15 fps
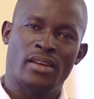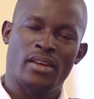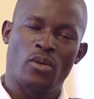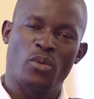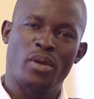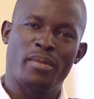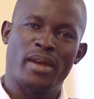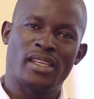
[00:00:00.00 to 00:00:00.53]

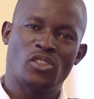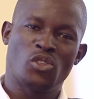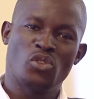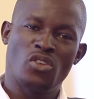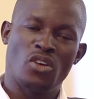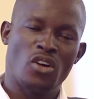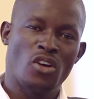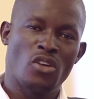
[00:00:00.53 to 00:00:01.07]
We might
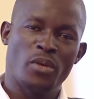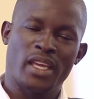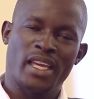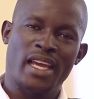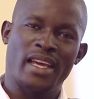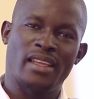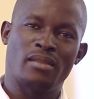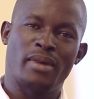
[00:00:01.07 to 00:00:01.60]
do all we
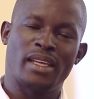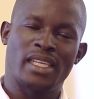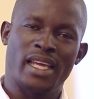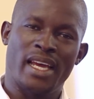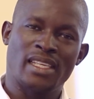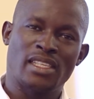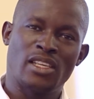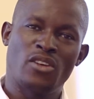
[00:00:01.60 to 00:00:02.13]
can, but
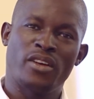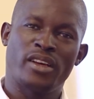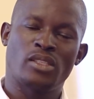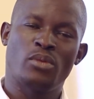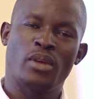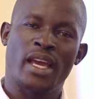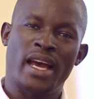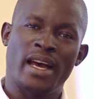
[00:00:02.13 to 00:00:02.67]
as long as
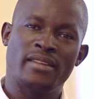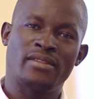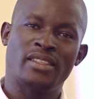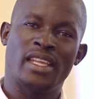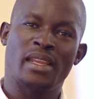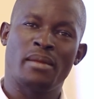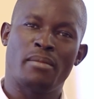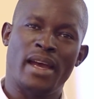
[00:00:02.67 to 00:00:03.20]
we have
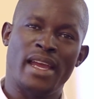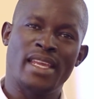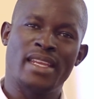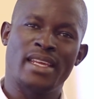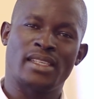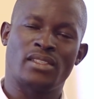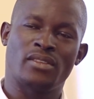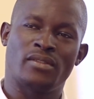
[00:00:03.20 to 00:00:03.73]
the
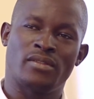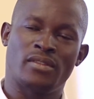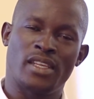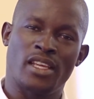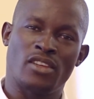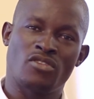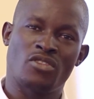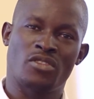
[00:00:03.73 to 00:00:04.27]
reminders of
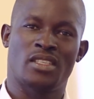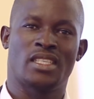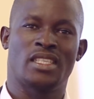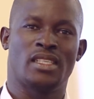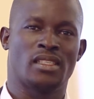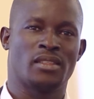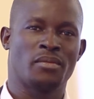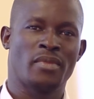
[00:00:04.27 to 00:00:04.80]
the
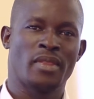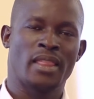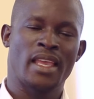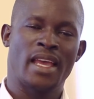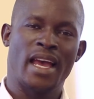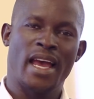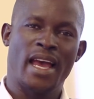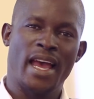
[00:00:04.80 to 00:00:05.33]
atrocities
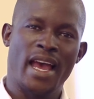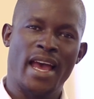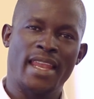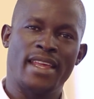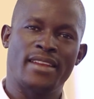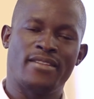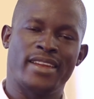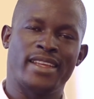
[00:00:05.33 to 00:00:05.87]

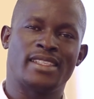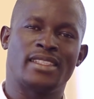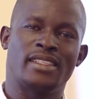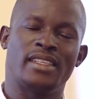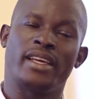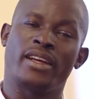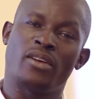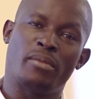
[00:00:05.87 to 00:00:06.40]
unaddressed
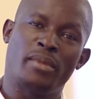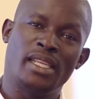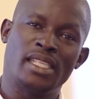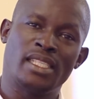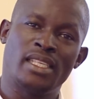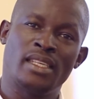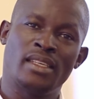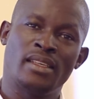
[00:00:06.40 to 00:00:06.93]
in the
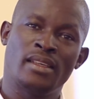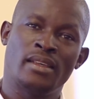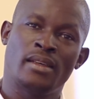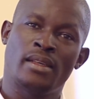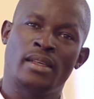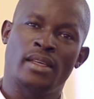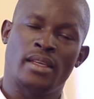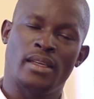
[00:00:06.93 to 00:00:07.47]
community,
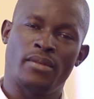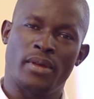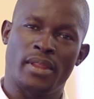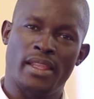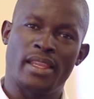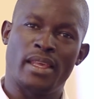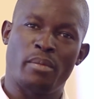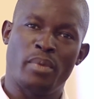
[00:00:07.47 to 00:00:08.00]

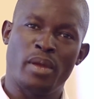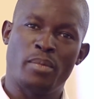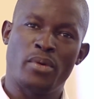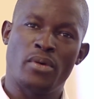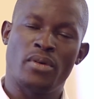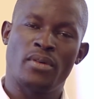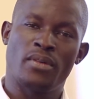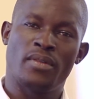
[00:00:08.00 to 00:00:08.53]
within the
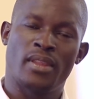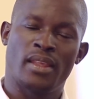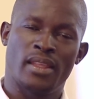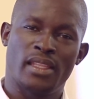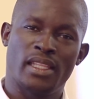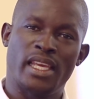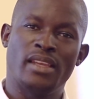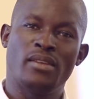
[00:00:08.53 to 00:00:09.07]
people,
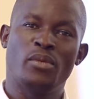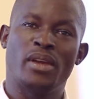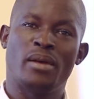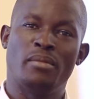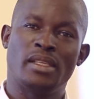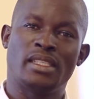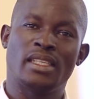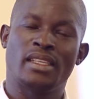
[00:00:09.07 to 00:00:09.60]
then we are
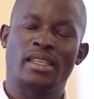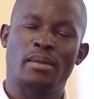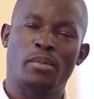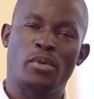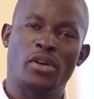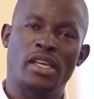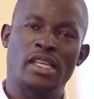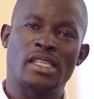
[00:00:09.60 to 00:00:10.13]
missing the
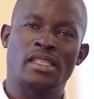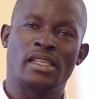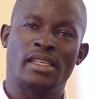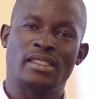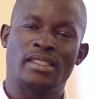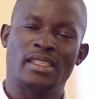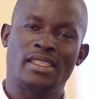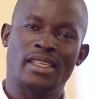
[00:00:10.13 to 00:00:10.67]
point.
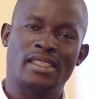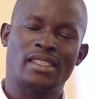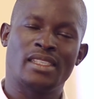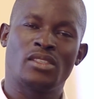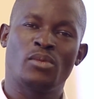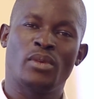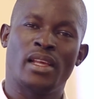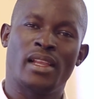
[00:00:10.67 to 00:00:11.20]
Is the
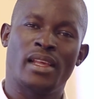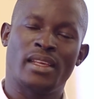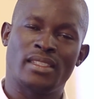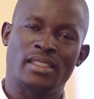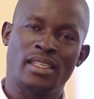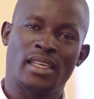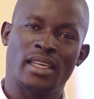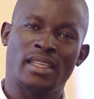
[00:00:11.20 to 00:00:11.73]
justice we are
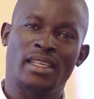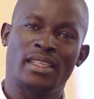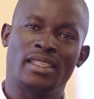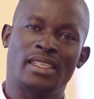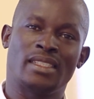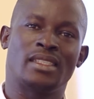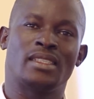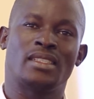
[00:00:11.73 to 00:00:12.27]
seeking the
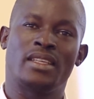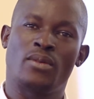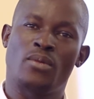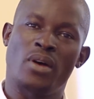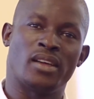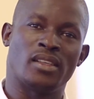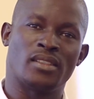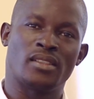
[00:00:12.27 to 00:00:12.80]
justice they
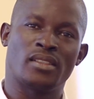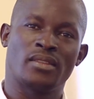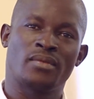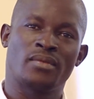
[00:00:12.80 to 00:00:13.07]
want?